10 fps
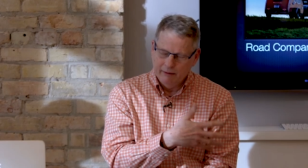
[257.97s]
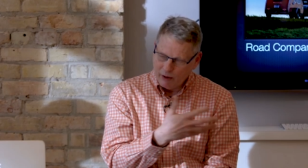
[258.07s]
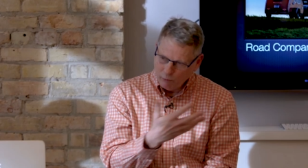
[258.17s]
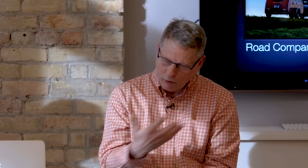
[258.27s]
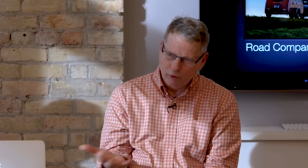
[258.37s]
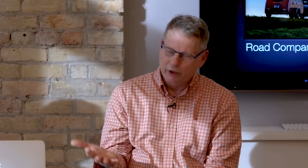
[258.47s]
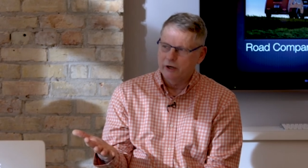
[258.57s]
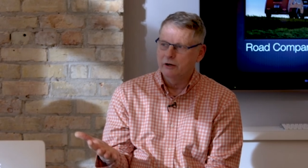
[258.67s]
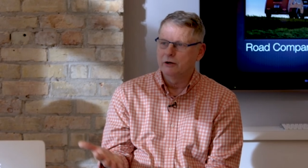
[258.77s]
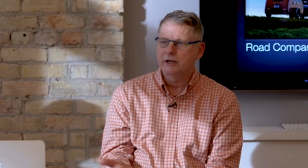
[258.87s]
in my
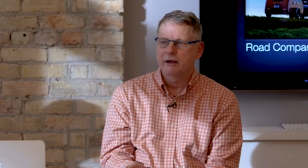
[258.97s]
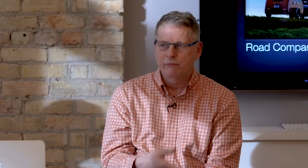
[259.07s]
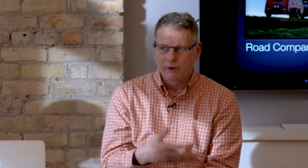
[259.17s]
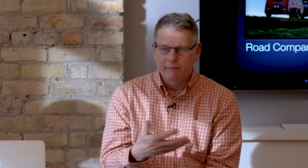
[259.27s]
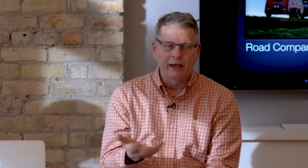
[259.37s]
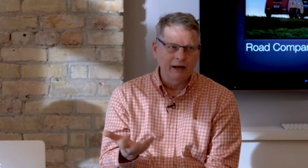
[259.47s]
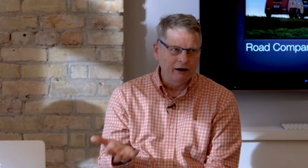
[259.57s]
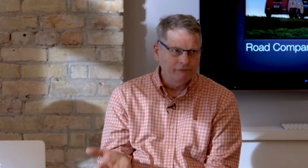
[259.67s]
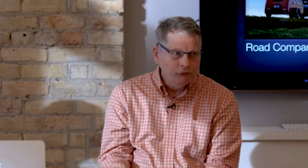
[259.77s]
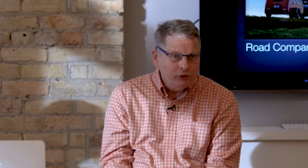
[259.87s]
woodworking years, I, I made a
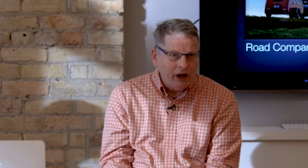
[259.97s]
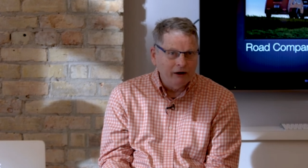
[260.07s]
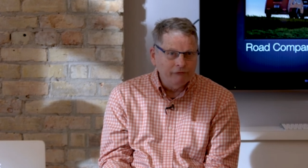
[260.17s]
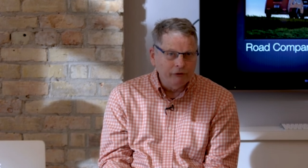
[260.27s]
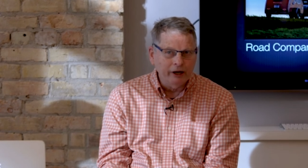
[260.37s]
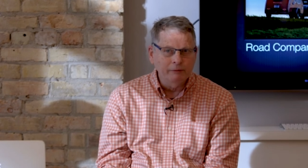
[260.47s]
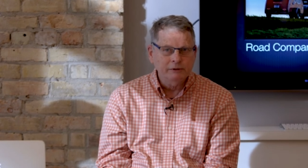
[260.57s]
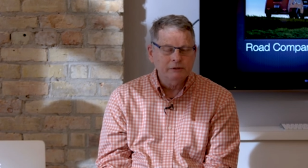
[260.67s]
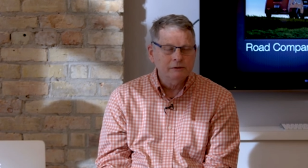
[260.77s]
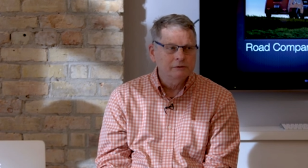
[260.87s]
lot of futon
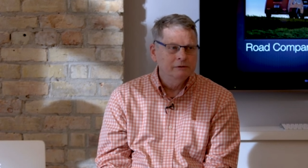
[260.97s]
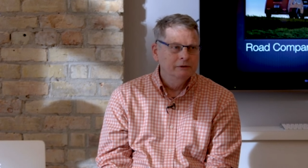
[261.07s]
frames.